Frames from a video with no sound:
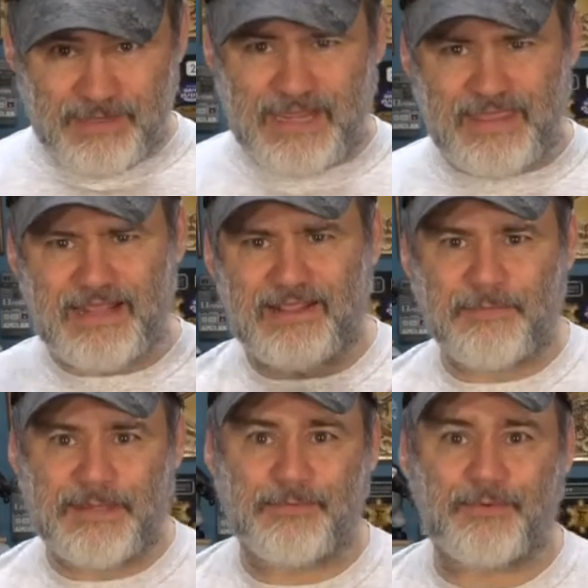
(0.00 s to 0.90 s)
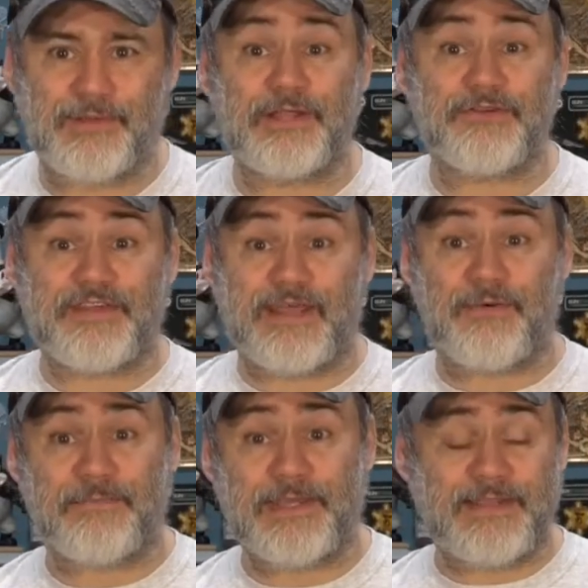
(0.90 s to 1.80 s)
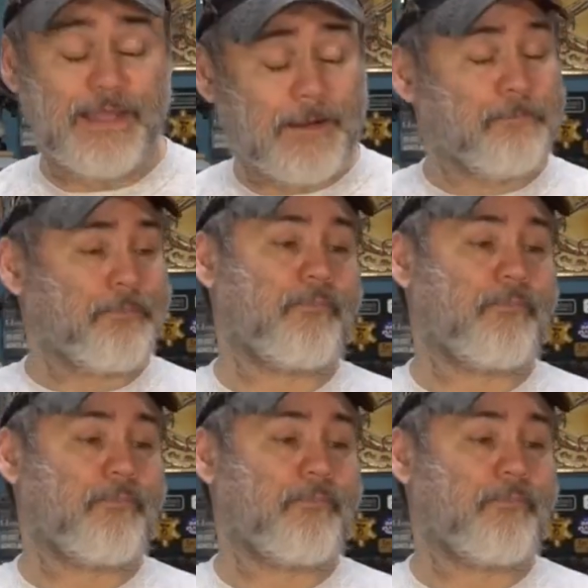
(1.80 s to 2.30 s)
but I think a lot of people will understand what I mean there.